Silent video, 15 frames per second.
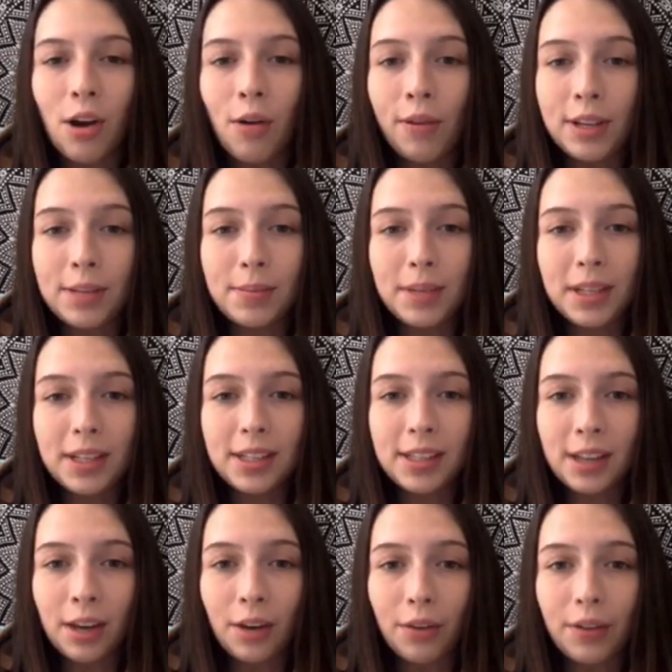Always be
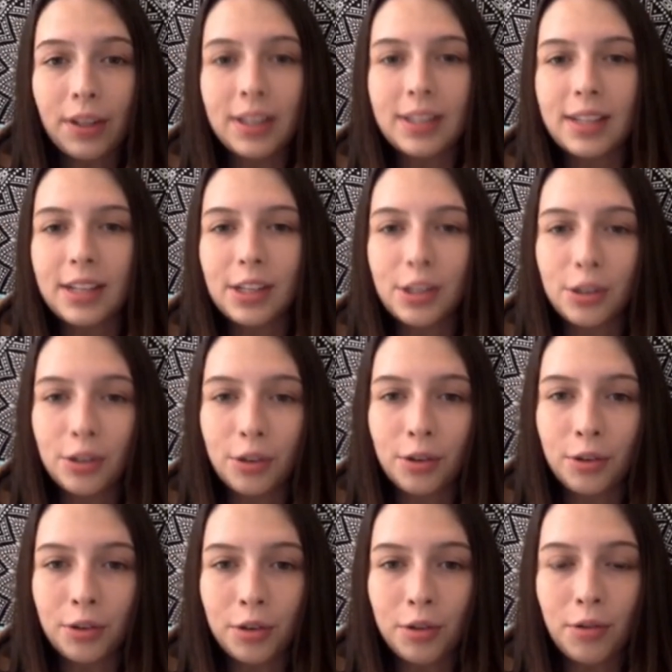yourself and stay true to
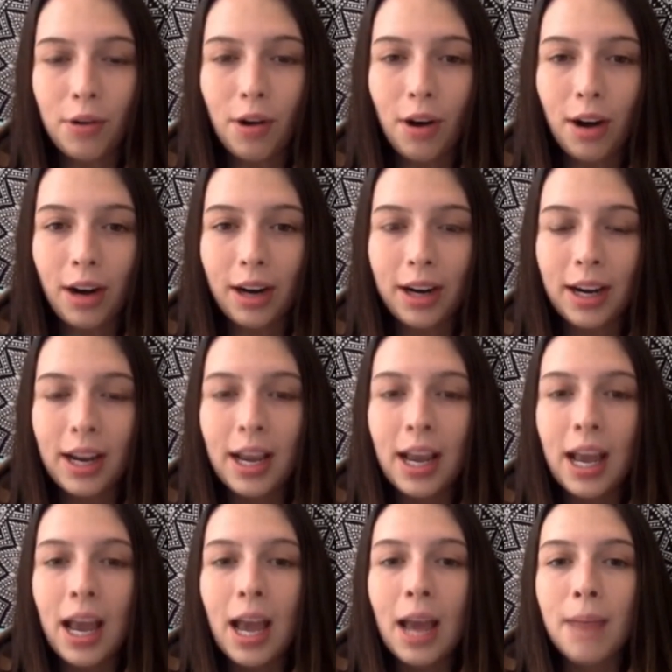who you are
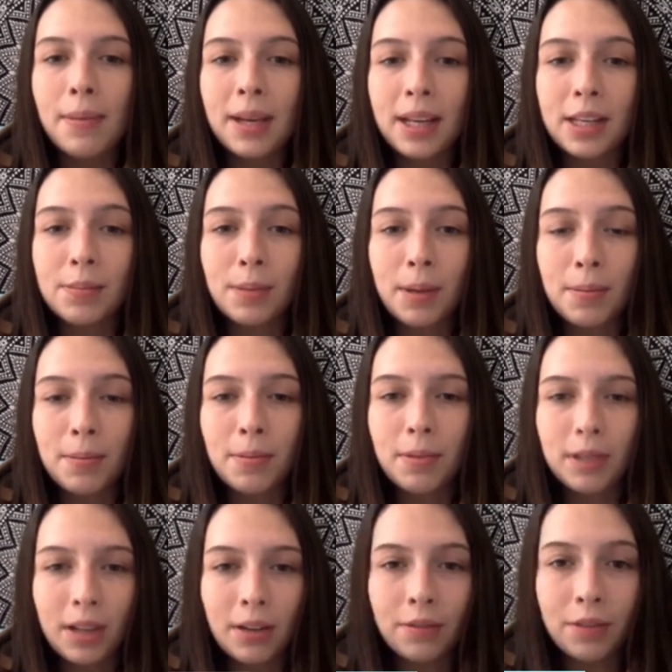because people will
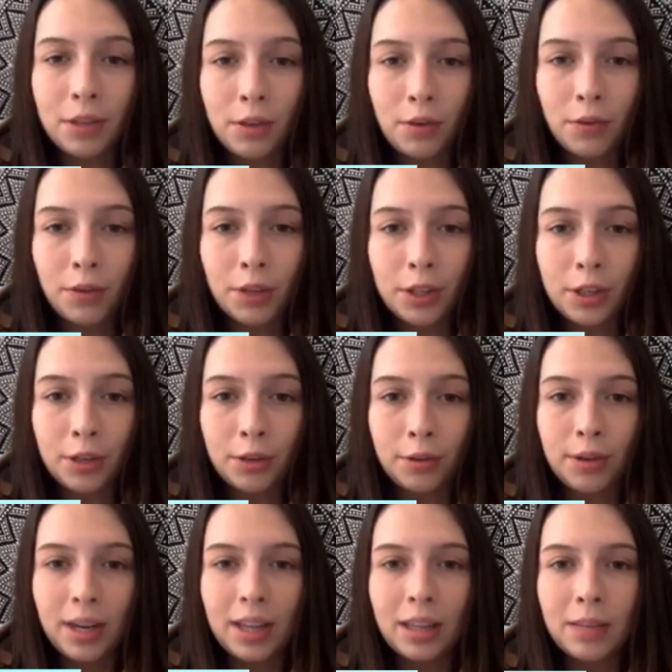love you for
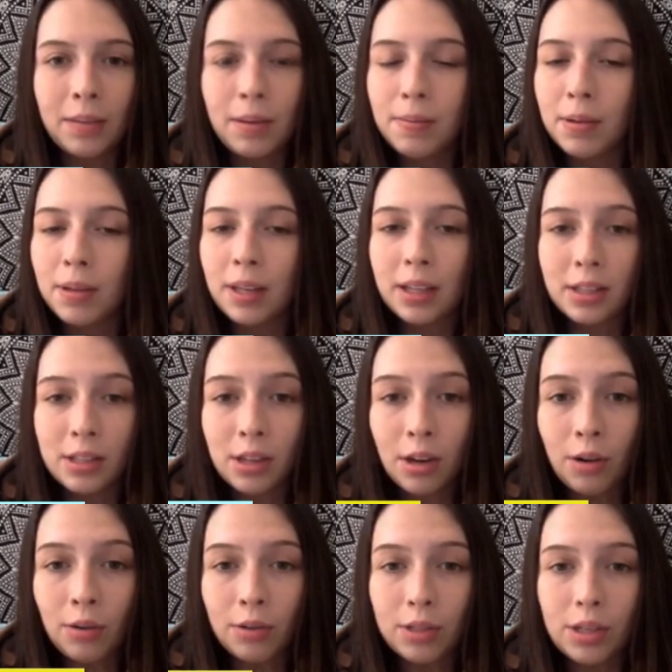you, and the people that
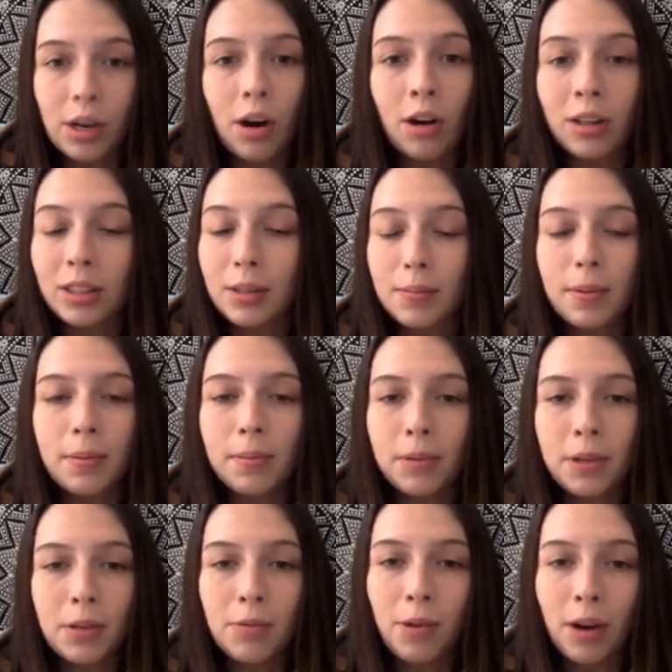don't aren't the people
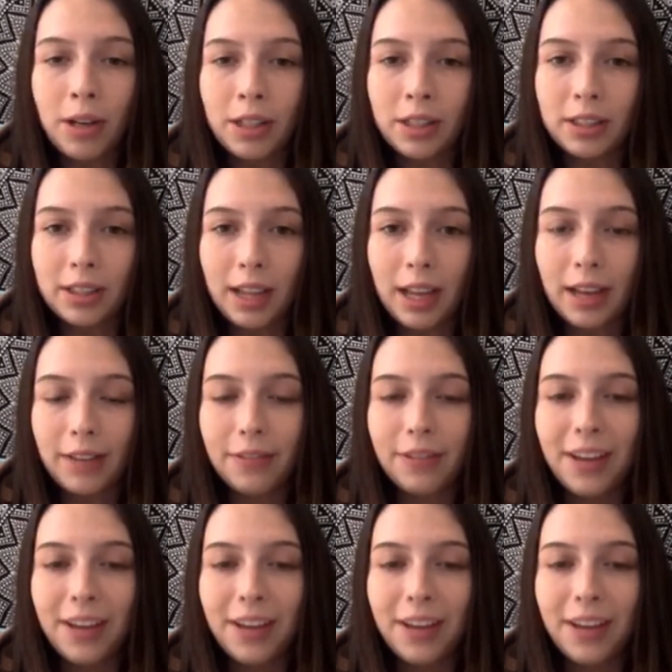you want in your life.